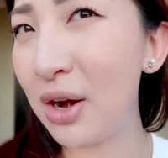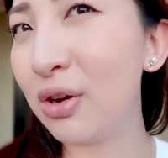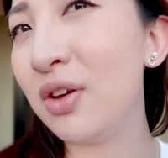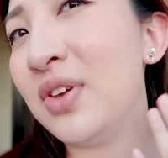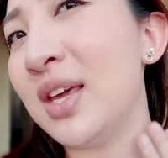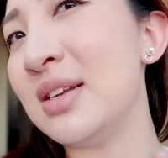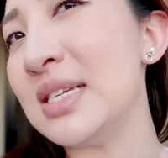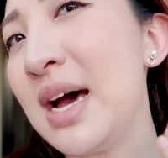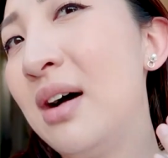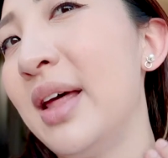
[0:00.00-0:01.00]
I don't know if you
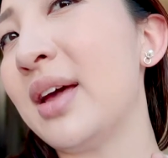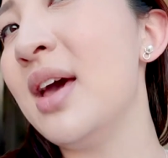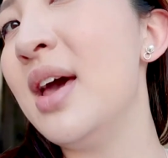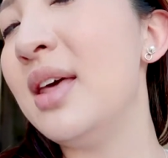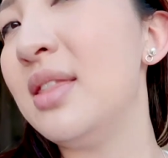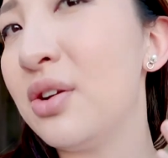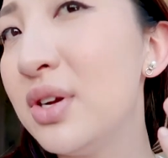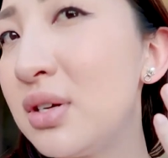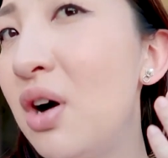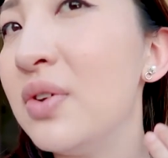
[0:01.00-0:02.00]
can tell, like there
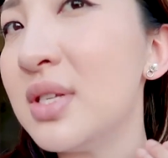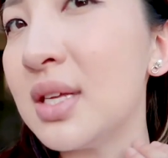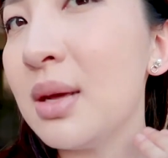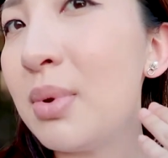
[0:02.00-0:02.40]
is obviously